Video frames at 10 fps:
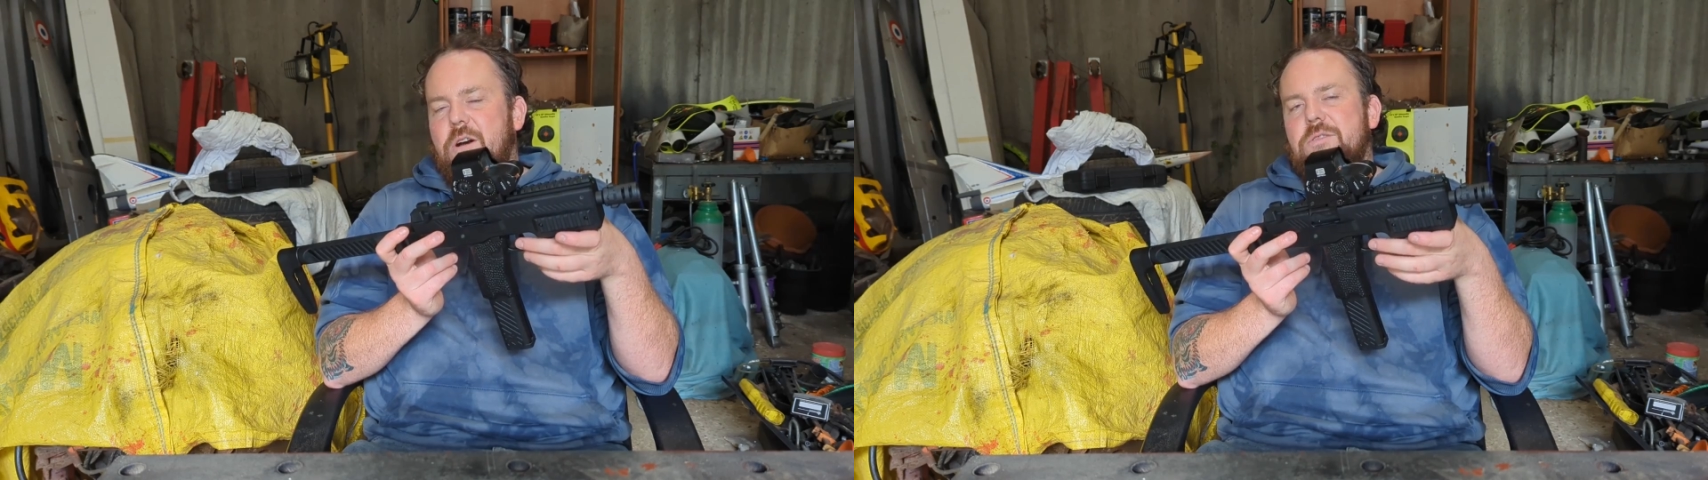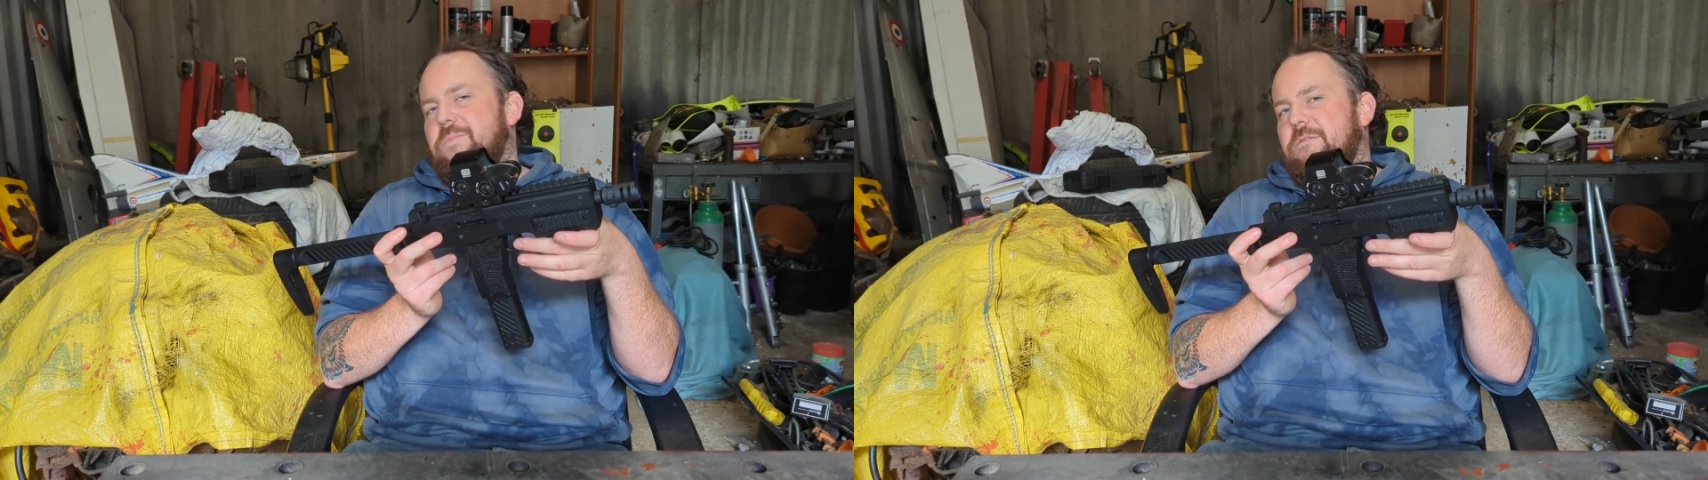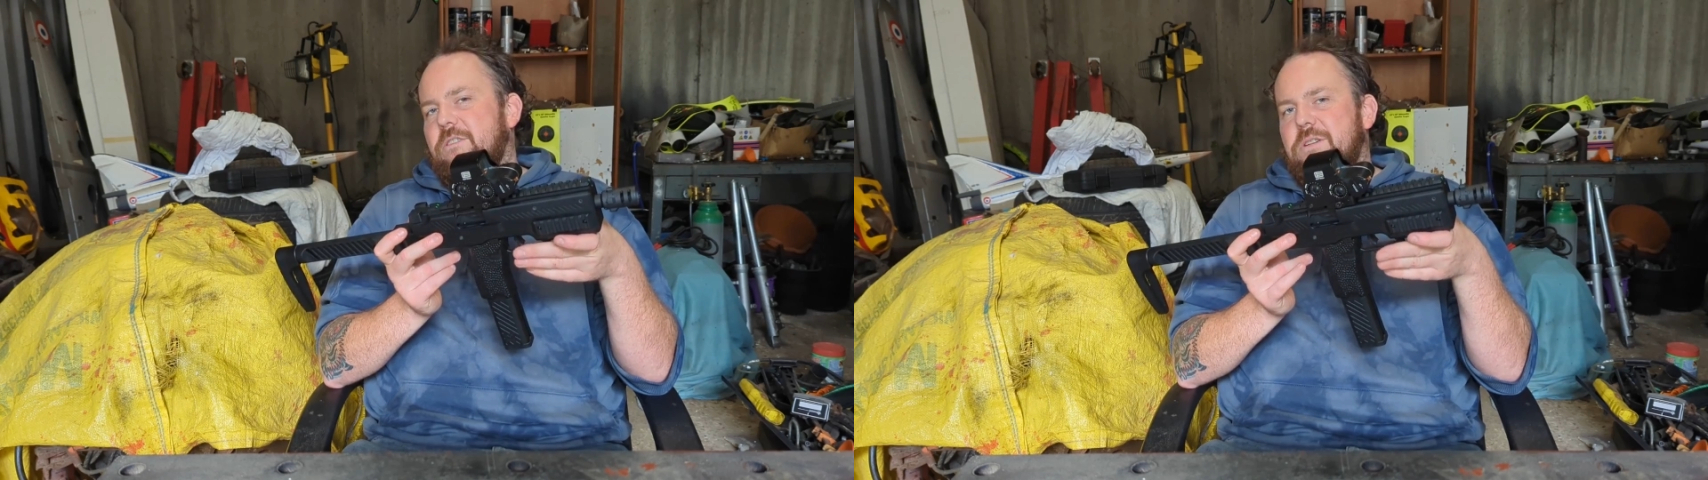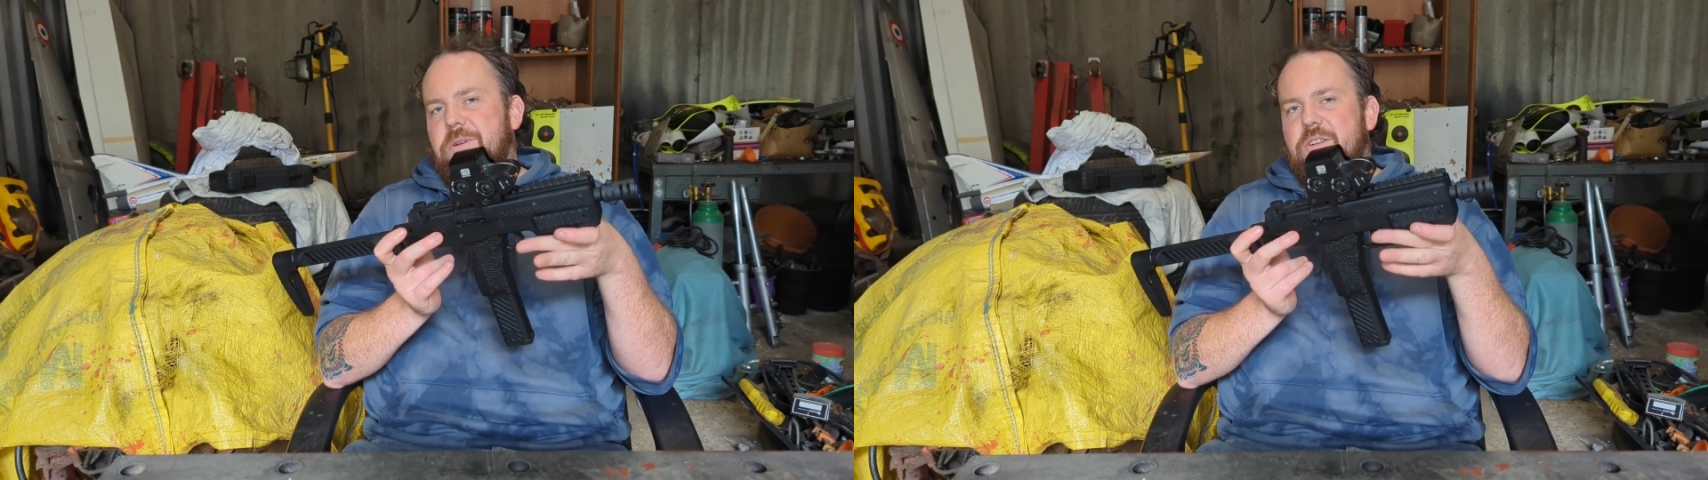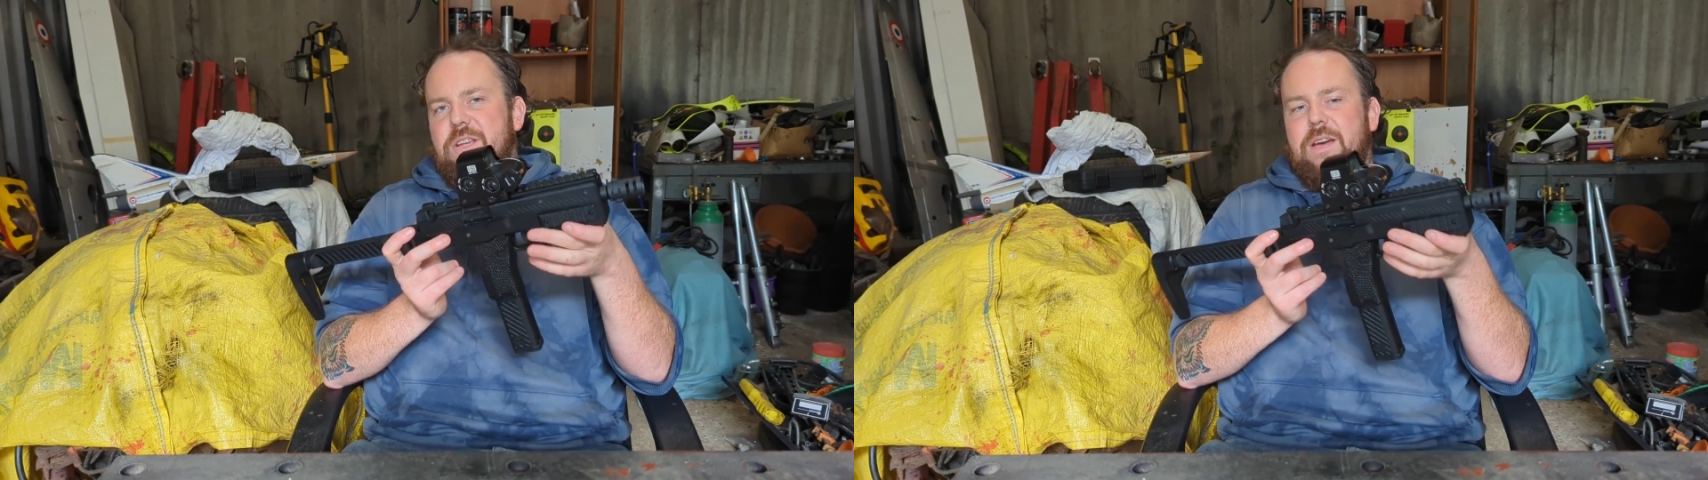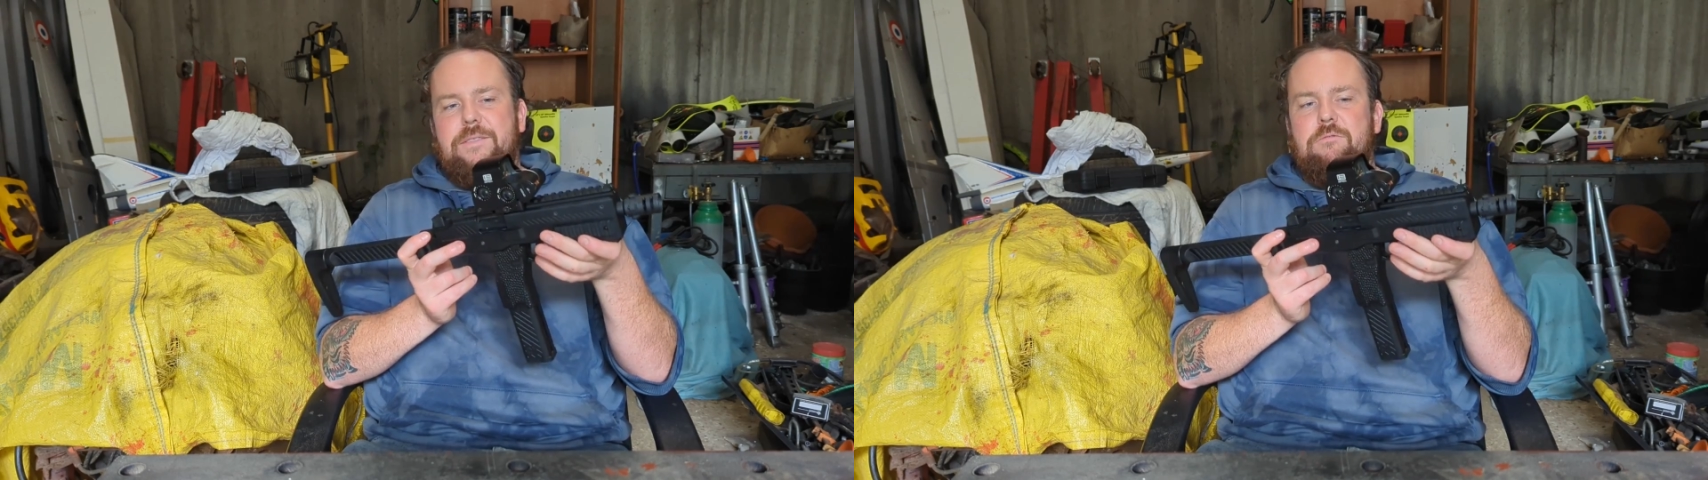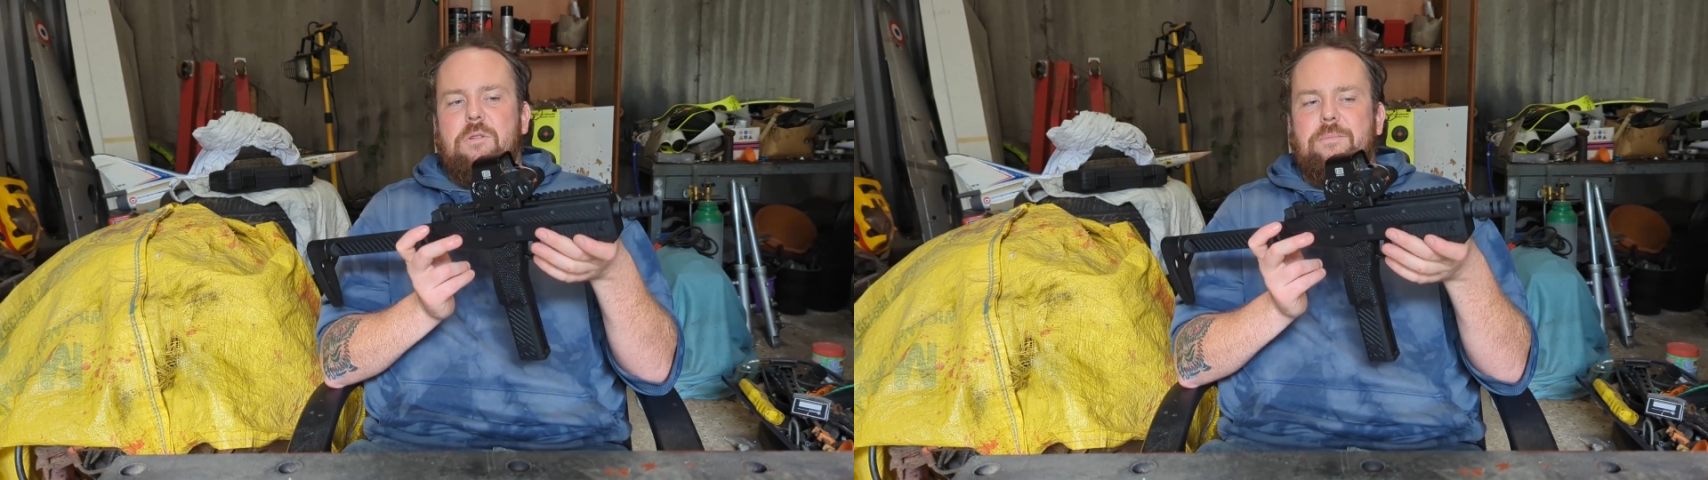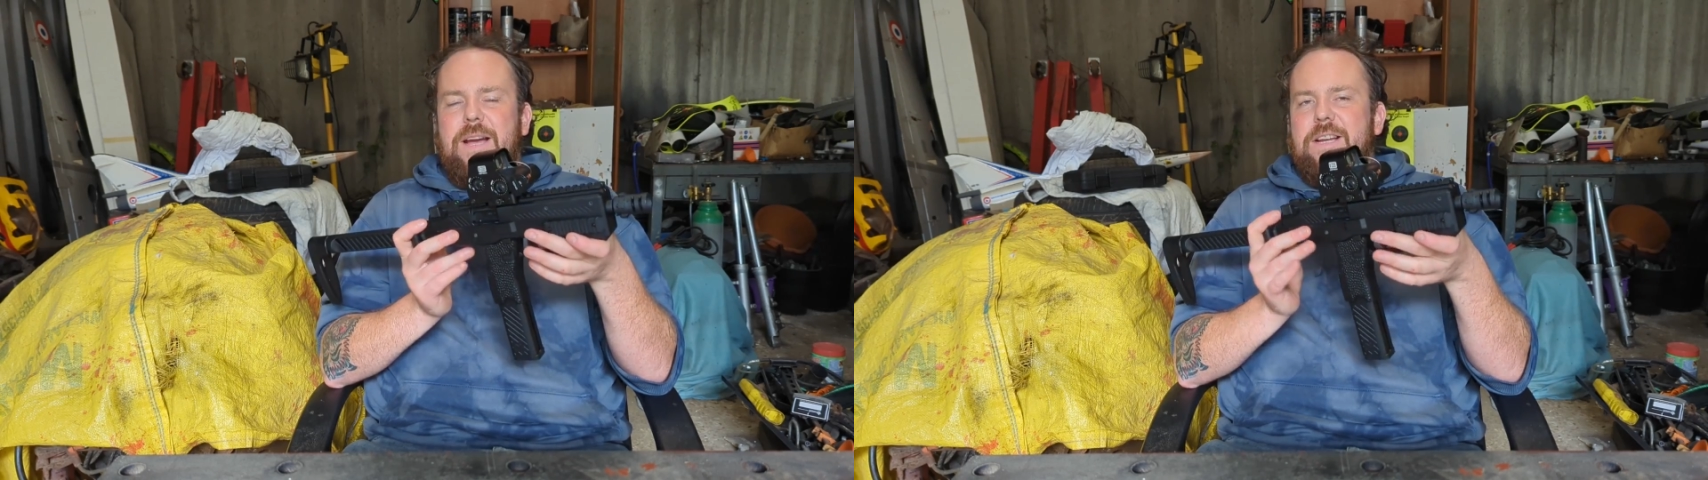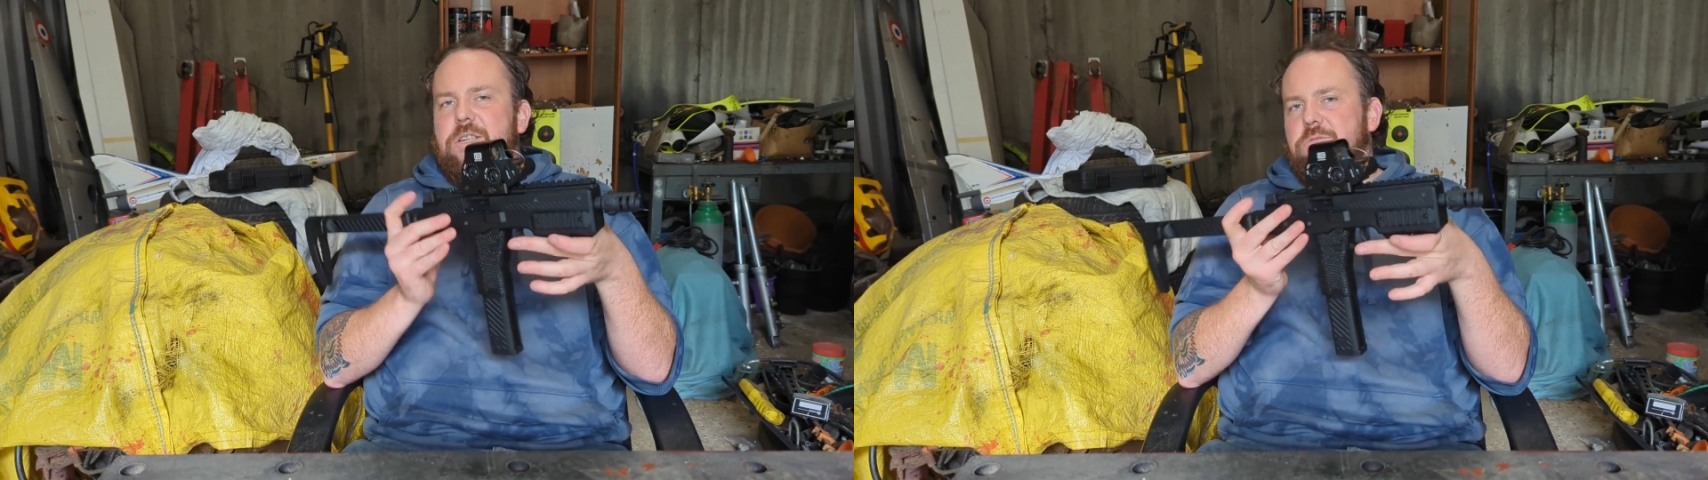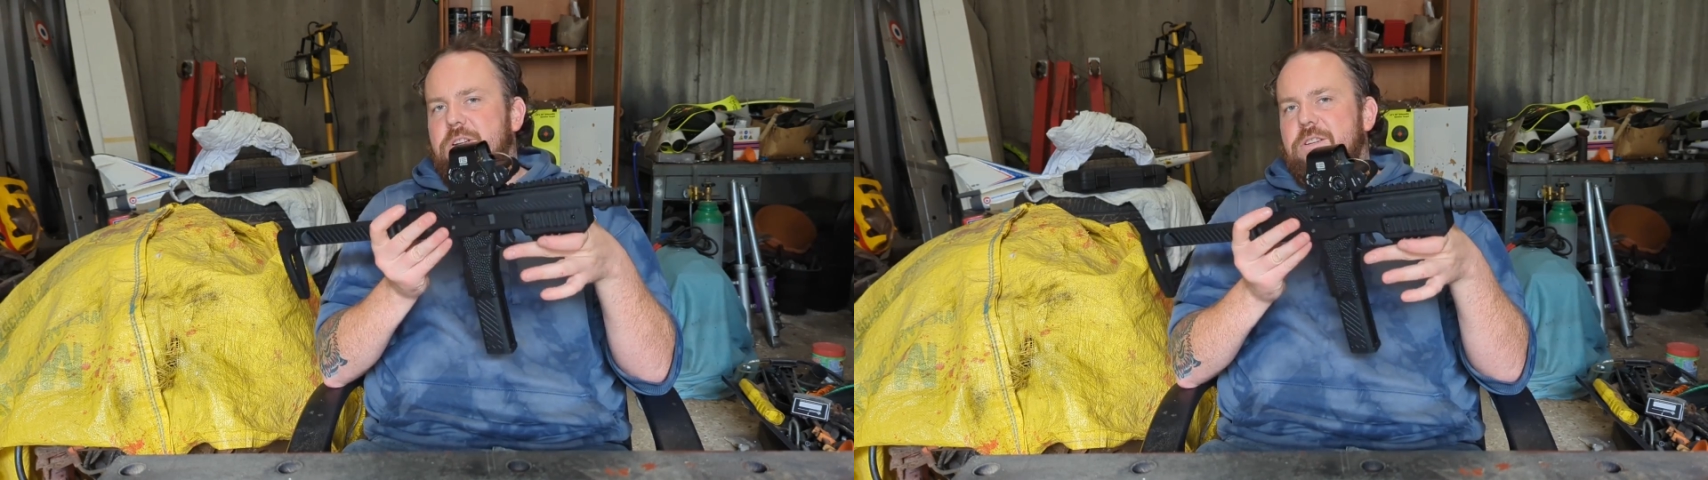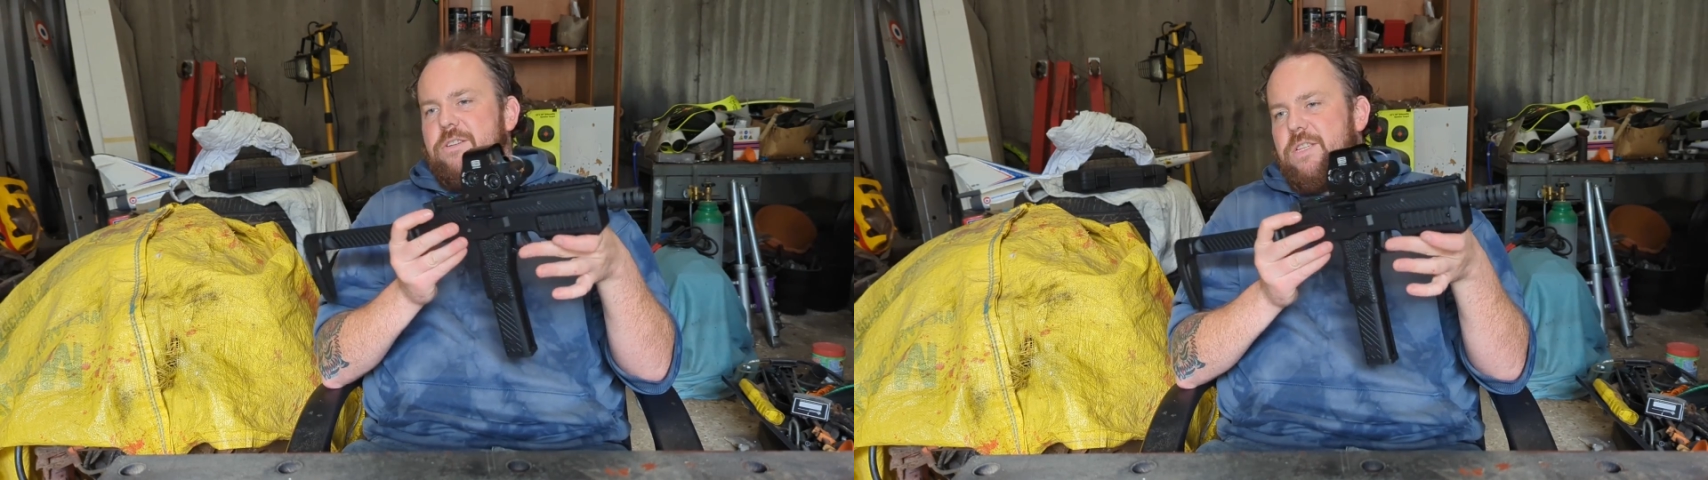I was a bit worried about only having one mag because when I do